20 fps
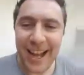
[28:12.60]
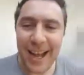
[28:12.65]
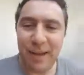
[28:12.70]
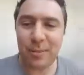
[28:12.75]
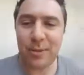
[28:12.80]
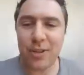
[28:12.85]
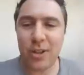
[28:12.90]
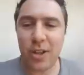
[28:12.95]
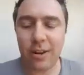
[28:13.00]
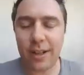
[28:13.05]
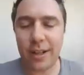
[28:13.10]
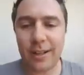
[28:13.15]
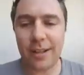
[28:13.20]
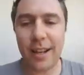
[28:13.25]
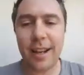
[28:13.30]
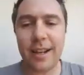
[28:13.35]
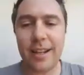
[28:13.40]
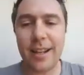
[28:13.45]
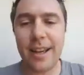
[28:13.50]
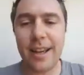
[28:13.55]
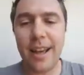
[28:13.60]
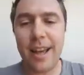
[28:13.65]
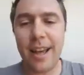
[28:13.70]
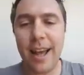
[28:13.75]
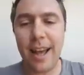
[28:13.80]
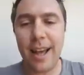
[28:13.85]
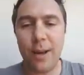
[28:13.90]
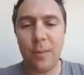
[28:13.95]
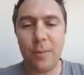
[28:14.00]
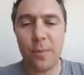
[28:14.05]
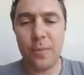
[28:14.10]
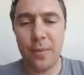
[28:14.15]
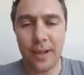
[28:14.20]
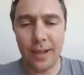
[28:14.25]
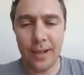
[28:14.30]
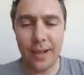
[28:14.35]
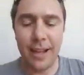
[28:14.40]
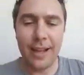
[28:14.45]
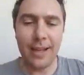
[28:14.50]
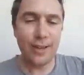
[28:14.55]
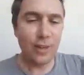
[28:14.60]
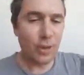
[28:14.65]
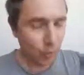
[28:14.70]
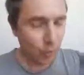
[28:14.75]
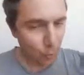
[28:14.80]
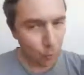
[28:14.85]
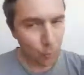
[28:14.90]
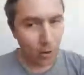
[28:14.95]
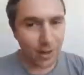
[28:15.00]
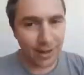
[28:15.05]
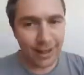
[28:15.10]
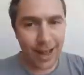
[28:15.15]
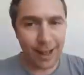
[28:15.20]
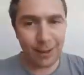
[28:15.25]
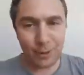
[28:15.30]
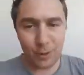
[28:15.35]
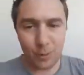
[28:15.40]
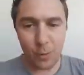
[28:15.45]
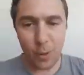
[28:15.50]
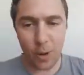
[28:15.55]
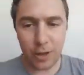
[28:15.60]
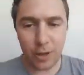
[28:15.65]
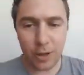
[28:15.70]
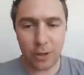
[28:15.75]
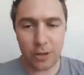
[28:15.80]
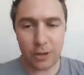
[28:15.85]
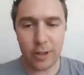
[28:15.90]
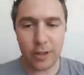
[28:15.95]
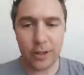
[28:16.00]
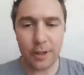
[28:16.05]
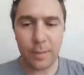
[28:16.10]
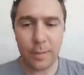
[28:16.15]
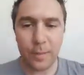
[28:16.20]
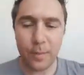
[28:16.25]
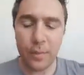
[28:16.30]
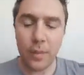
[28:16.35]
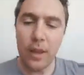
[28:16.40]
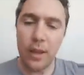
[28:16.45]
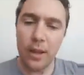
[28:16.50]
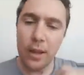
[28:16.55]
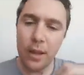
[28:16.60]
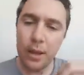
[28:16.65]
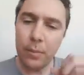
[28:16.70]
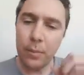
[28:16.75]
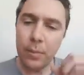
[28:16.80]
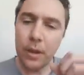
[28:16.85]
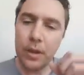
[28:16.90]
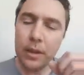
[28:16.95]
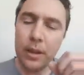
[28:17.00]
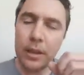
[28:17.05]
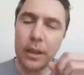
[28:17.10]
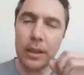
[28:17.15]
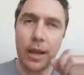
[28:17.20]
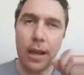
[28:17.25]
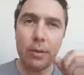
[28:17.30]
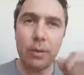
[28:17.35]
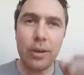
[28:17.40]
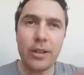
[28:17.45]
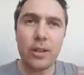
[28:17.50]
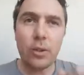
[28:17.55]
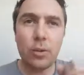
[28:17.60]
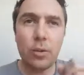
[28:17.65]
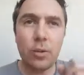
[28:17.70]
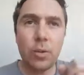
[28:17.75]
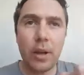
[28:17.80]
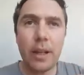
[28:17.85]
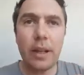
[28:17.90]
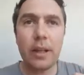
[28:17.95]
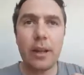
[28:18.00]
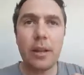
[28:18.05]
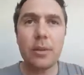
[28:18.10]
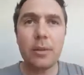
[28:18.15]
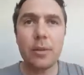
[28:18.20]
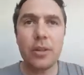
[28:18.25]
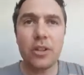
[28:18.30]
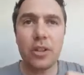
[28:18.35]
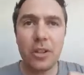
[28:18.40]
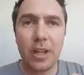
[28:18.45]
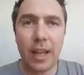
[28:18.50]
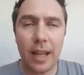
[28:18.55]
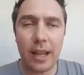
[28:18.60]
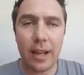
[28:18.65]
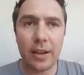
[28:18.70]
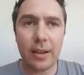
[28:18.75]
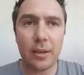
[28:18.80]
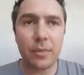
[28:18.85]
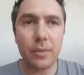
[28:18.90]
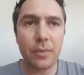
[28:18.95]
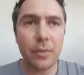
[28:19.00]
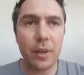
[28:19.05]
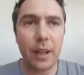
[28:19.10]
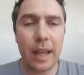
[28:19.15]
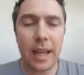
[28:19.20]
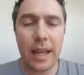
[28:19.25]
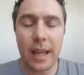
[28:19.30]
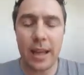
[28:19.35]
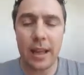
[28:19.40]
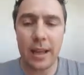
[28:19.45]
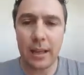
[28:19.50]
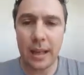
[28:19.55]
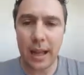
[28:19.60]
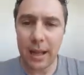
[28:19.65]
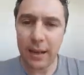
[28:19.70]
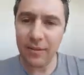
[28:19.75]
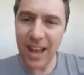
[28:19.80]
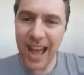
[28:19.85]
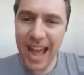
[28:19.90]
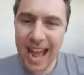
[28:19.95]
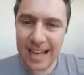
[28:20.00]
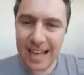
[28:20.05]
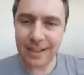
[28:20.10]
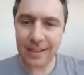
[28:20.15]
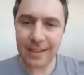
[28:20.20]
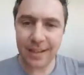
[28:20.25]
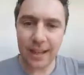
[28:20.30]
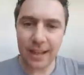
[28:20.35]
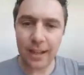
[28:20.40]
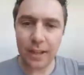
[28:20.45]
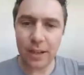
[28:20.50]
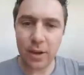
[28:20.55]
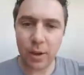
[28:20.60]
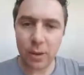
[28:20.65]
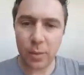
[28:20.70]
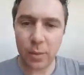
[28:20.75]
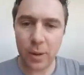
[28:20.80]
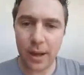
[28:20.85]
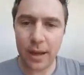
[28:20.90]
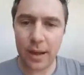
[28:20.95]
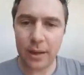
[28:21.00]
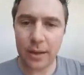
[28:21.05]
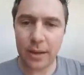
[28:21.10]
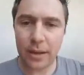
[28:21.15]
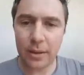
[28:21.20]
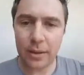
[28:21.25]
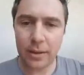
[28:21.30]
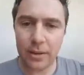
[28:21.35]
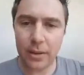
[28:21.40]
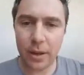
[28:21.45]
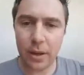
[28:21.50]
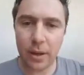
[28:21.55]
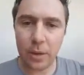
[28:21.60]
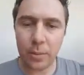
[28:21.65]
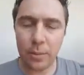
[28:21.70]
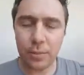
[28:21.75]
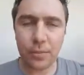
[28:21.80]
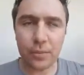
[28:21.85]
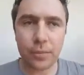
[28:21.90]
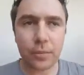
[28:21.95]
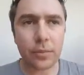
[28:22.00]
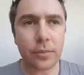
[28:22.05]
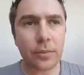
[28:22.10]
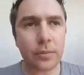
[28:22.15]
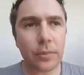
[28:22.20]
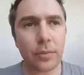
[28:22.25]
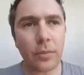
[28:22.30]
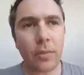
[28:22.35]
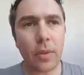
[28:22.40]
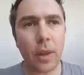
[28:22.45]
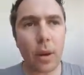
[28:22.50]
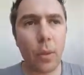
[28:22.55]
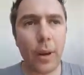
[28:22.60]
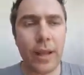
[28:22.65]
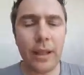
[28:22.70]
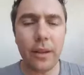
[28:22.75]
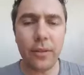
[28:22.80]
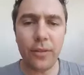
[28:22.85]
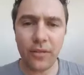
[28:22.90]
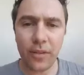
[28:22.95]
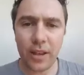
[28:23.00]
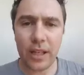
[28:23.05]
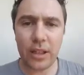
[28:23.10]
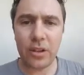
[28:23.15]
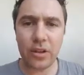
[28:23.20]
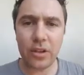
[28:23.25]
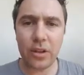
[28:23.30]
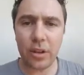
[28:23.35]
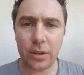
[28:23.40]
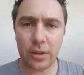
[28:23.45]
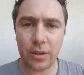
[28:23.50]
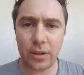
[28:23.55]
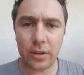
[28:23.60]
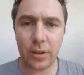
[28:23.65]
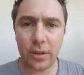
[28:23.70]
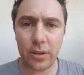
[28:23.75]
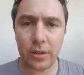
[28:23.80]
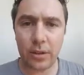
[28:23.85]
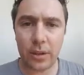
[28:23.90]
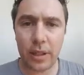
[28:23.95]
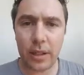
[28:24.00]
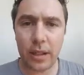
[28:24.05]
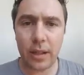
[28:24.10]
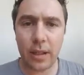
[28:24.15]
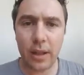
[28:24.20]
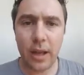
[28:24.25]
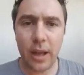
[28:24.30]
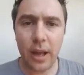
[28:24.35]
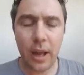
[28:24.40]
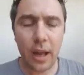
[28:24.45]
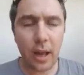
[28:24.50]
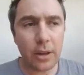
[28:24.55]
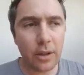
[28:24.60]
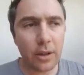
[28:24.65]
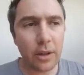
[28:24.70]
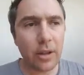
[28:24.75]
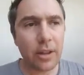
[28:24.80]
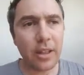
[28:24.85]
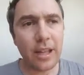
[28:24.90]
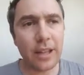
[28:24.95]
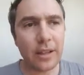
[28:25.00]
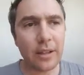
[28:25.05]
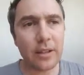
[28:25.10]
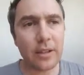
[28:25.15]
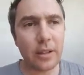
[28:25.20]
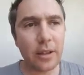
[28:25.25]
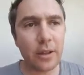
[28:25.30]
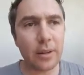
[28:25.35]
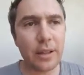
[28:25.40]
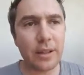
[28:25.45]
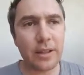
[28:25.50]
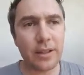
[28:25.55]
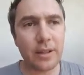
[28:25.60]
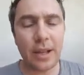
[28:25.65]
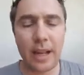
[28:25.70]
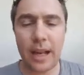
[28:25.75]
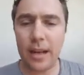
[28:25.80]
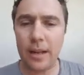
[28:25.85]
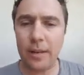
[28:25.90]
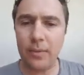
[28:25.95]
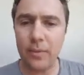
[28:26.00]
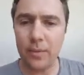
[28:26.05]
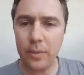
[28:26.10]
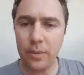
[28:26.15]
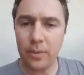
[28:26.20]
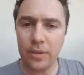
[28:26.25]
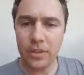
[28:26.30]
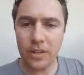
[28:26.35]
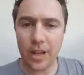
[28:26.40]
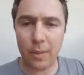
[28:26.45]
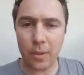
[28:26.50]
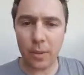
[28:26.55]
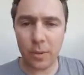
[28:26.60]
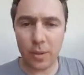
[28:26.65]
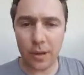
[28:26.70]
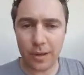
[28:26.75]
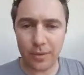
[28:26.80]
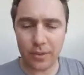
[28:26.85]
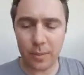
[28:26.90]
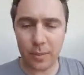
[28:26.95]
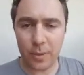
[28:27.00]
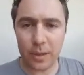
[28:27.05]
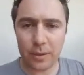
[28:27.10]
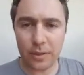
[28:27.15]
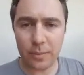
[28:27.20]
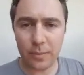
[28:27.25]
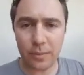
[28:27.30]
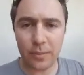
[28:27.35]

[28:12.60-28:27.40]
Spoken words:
Sorry, Sadia. 1,100, but there is a real skill in kind of editing your work. So when you've finished your story, a good thing to do is to kind of step away from it,